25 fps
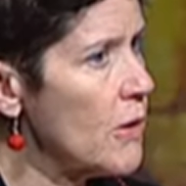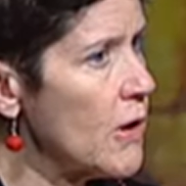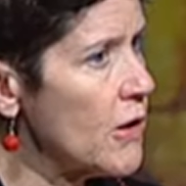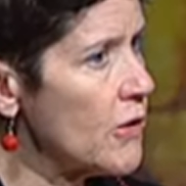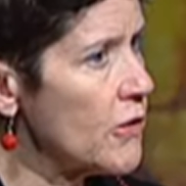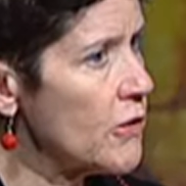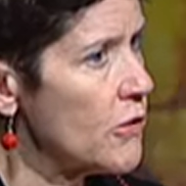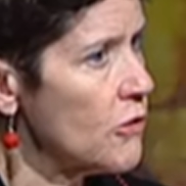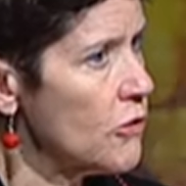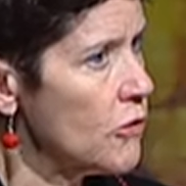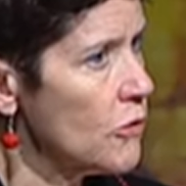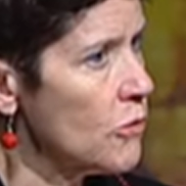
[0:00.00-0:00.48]

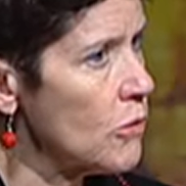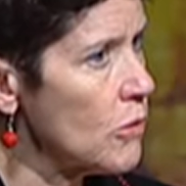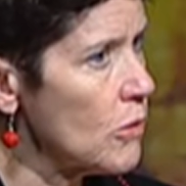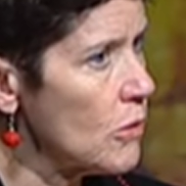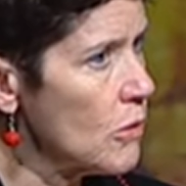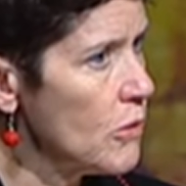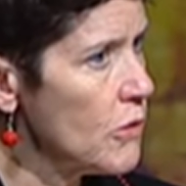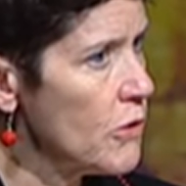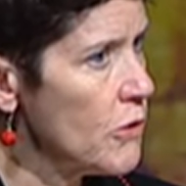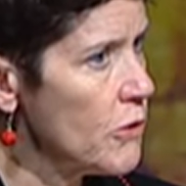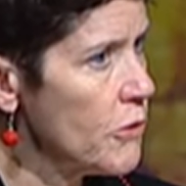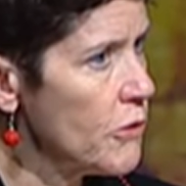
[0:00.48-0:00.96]
has a
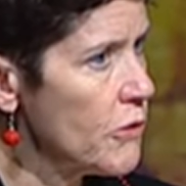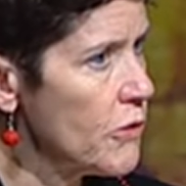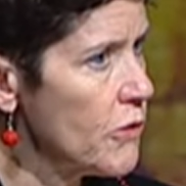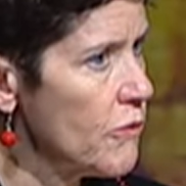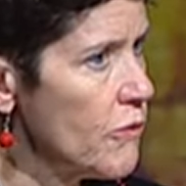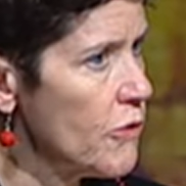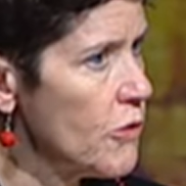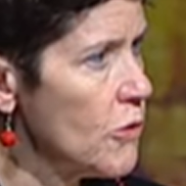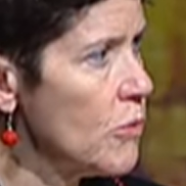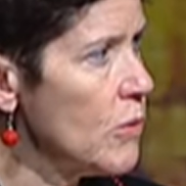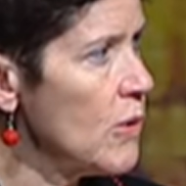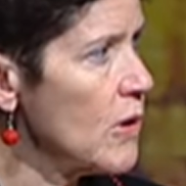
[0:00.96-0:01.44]
dual use,
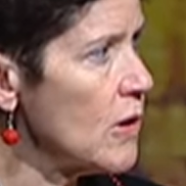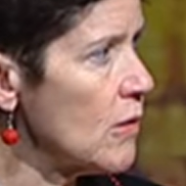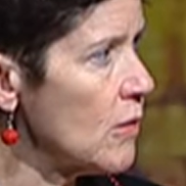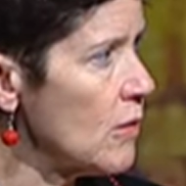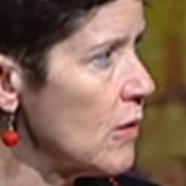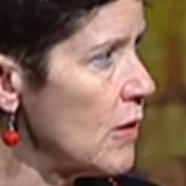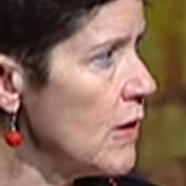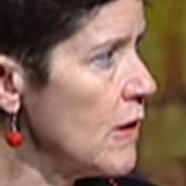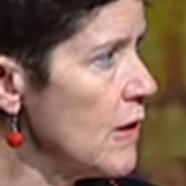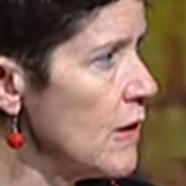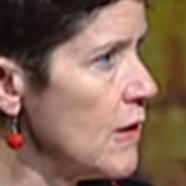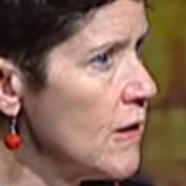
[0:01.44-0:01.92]
if you
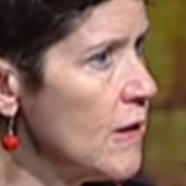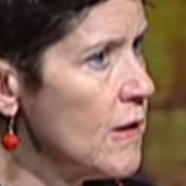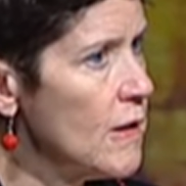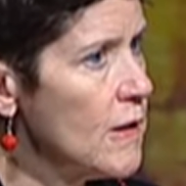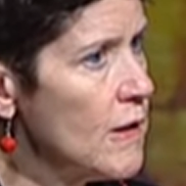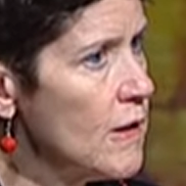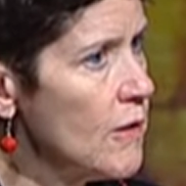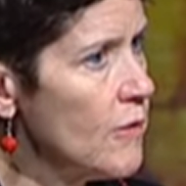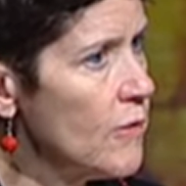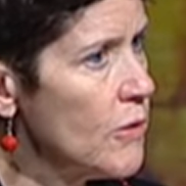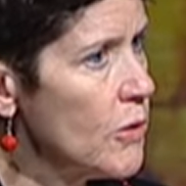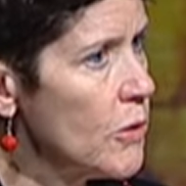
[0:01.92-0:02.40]
will, in
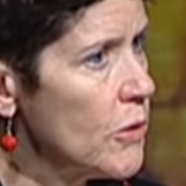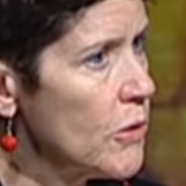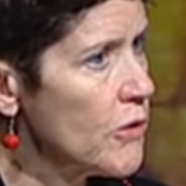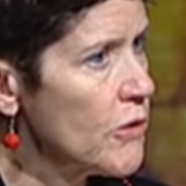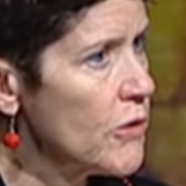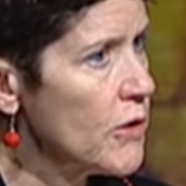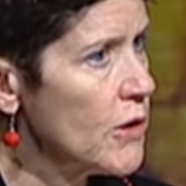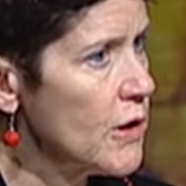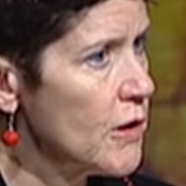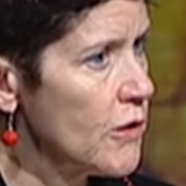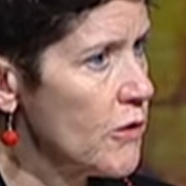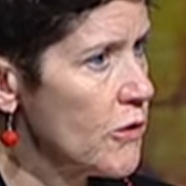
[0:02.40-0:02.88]

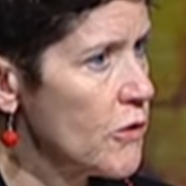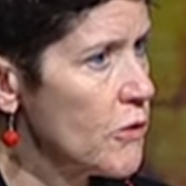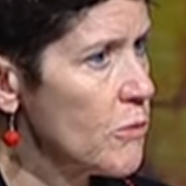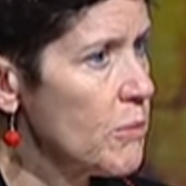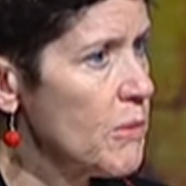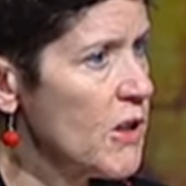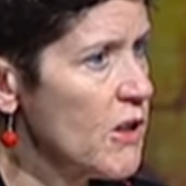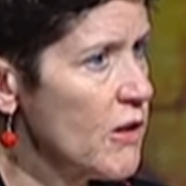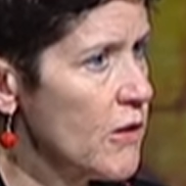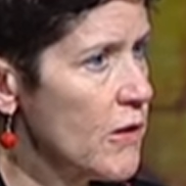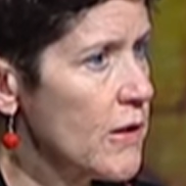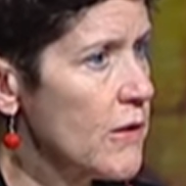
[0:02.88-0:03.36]
focusing on
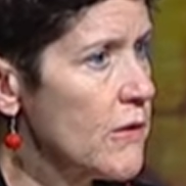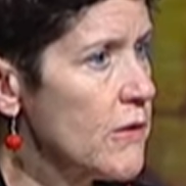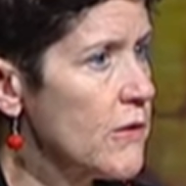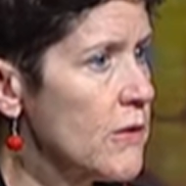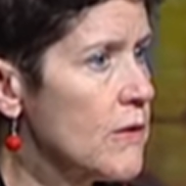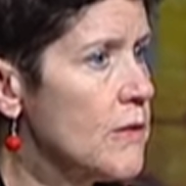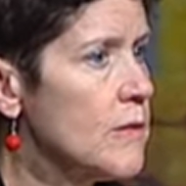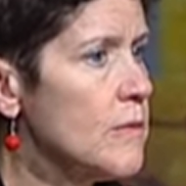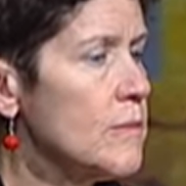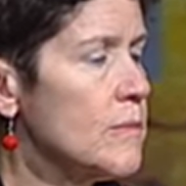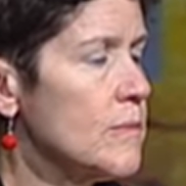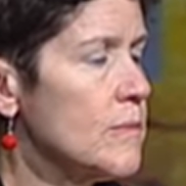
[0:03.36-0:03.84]
disparities.